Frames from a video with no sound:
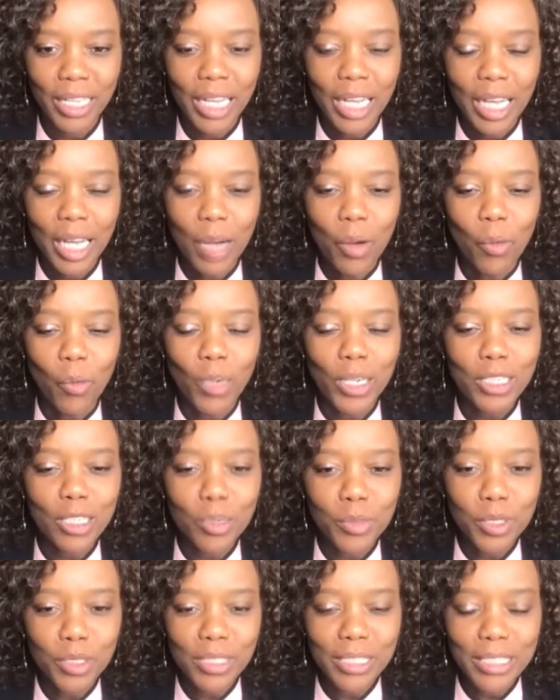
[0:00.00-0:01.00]
Welcome
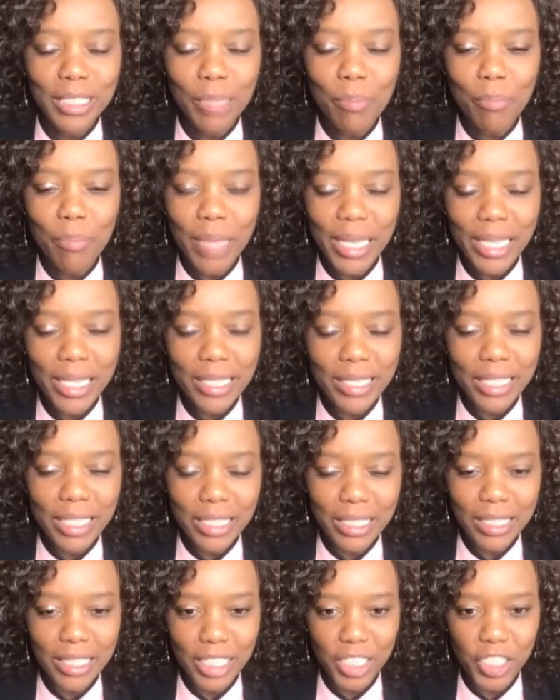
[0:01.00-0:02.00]
to this amazing
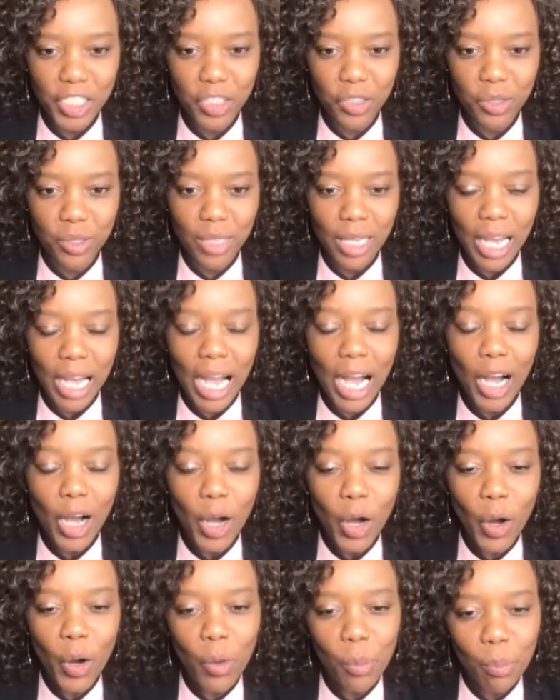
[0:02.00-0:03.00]
session. I
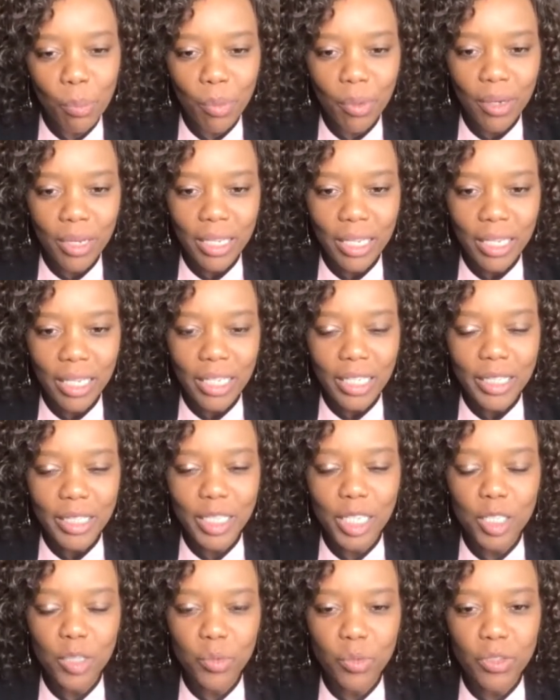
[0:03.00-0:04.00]
hope
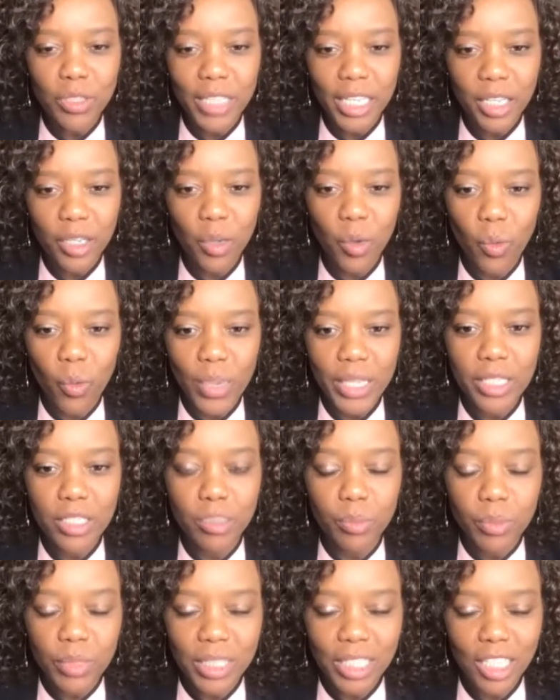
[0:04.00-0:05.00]
that you will take away
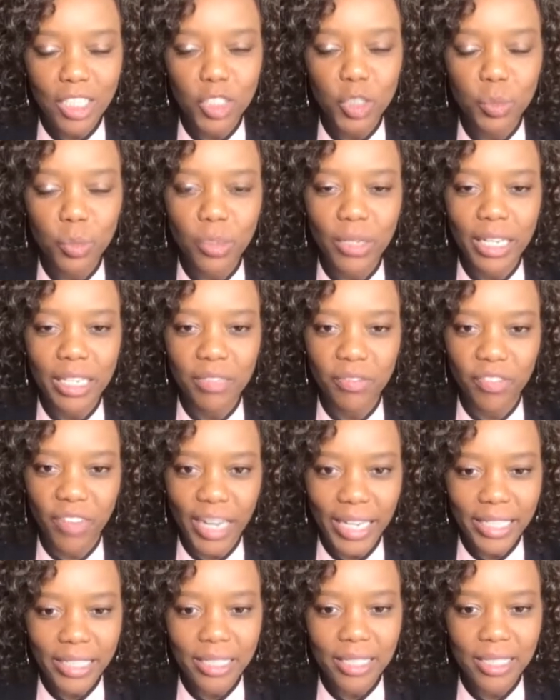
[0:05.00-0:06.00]
some tangible
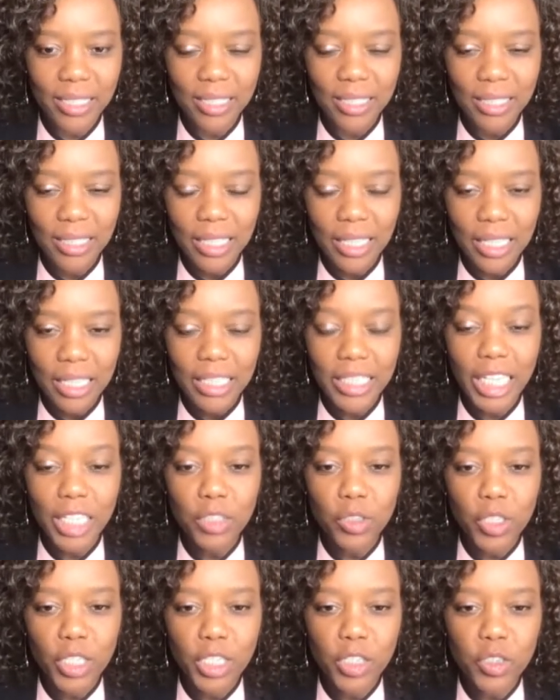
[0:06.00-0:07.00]
advice that
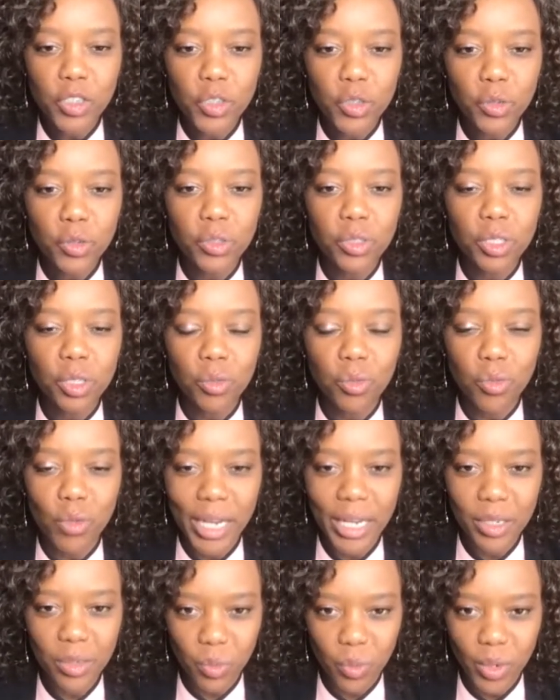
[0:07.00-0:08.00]
you can use
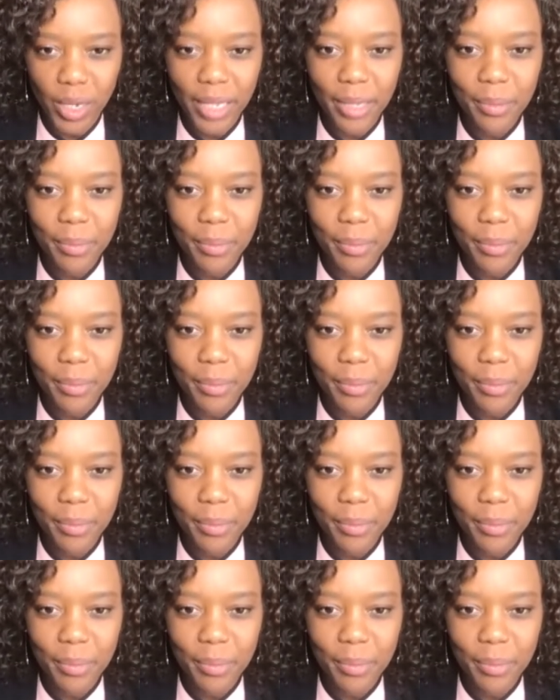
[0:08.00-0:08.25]
right away.